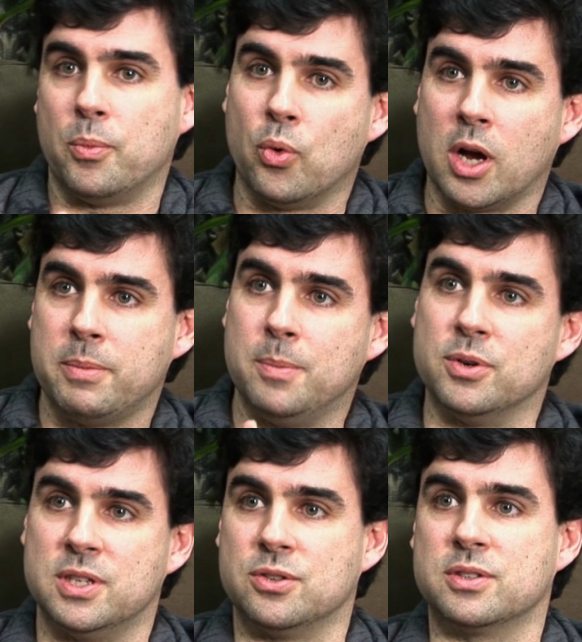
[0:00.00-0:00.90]
rock
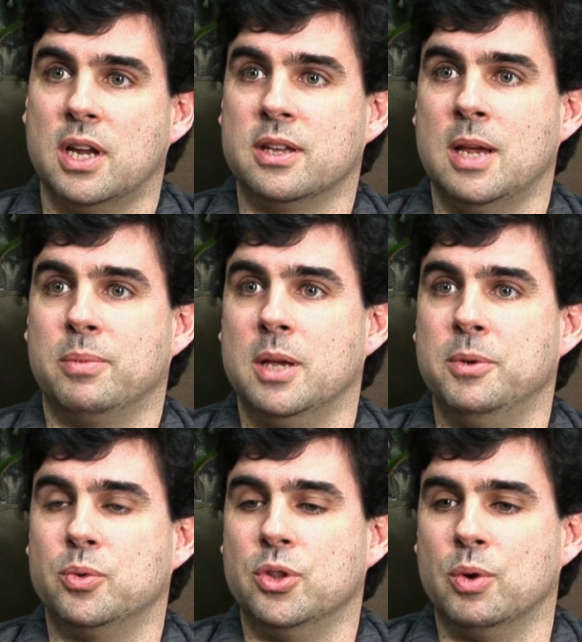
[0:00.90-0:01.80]
paper scissors kind of gameplay
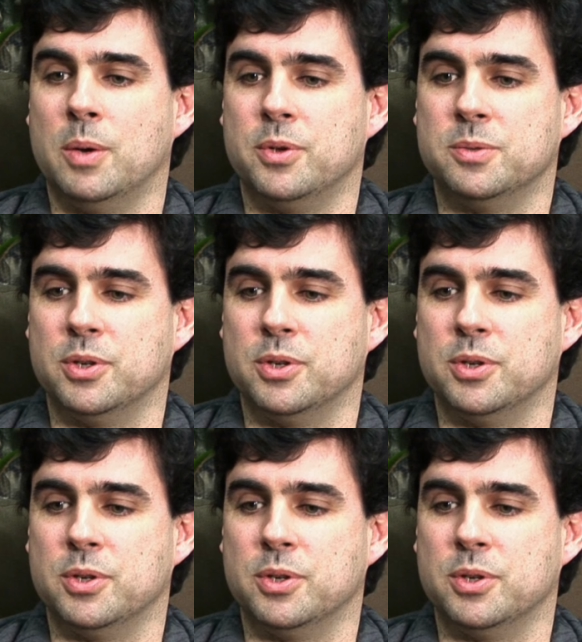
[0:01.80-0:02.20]
between the weapons.